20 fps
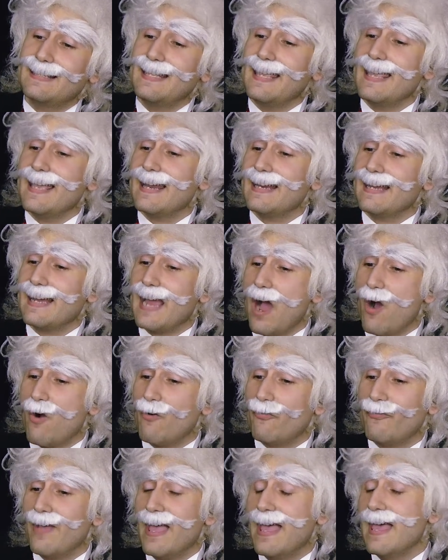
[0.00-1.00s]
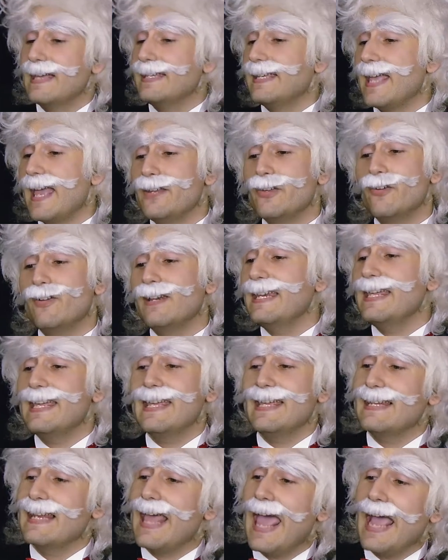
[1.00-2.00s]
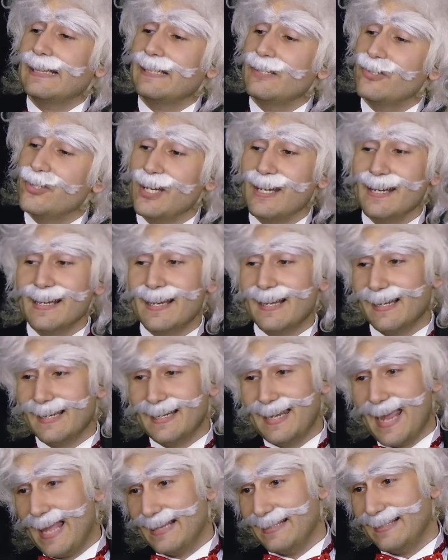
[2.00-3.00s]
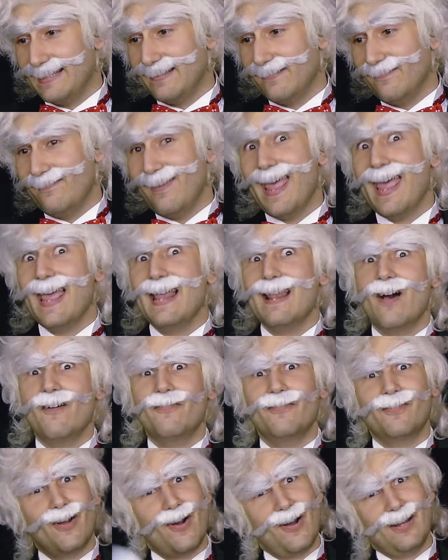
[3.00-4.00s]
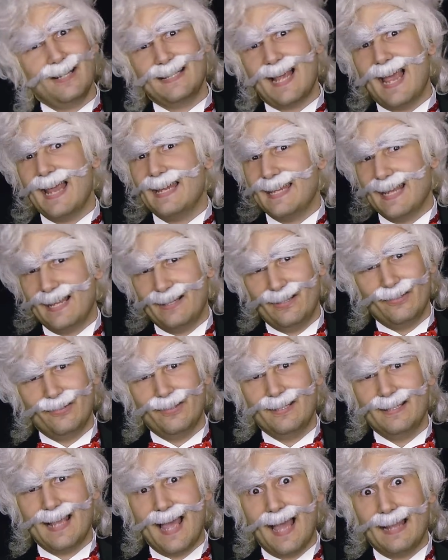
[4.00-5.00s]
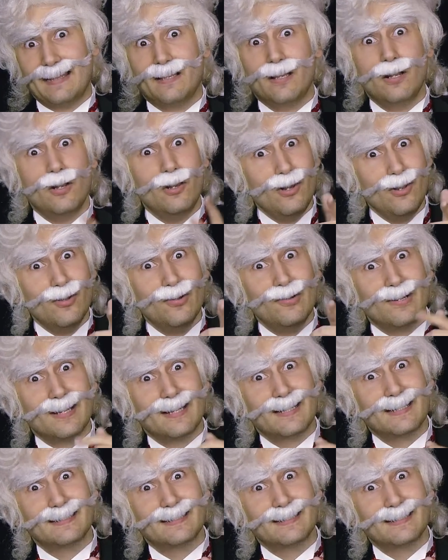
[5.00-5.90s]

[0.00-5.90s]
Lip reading: Dear cow, can you reenact Jingle Cats? Well, of course I can do that. Look.